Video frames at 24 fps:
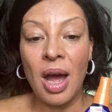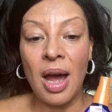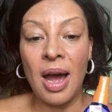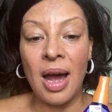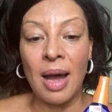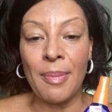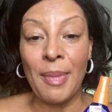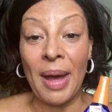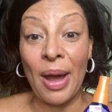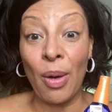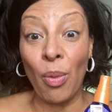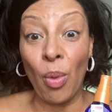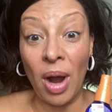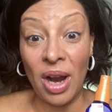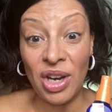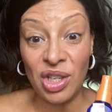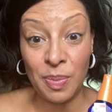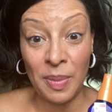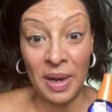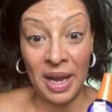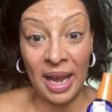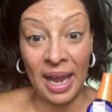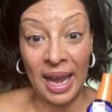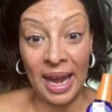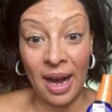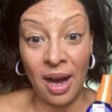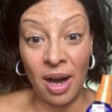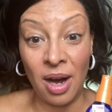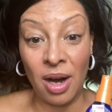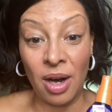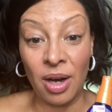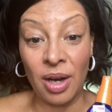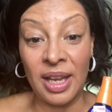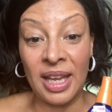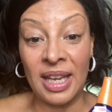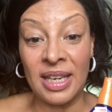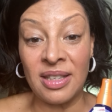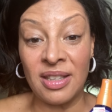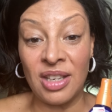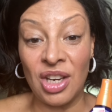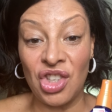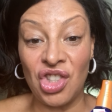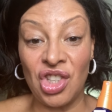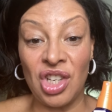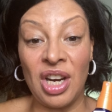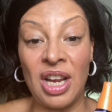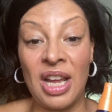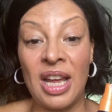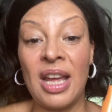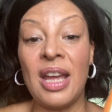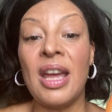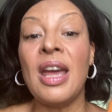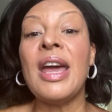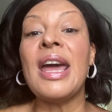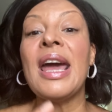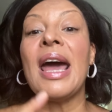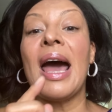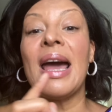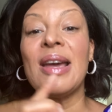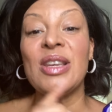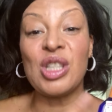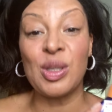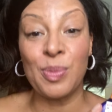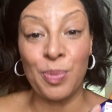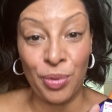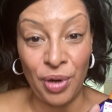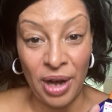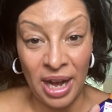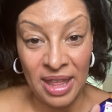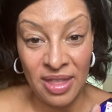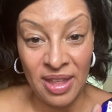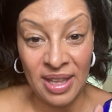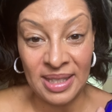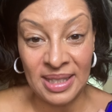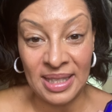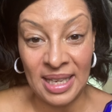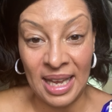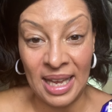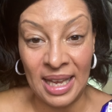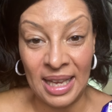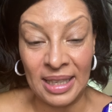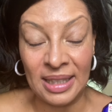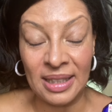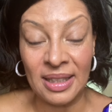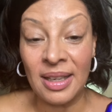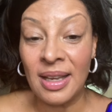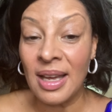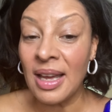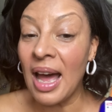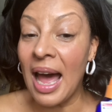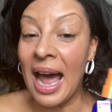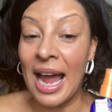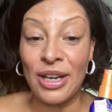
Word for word: um, I wash my hair, condition it, I spray this in.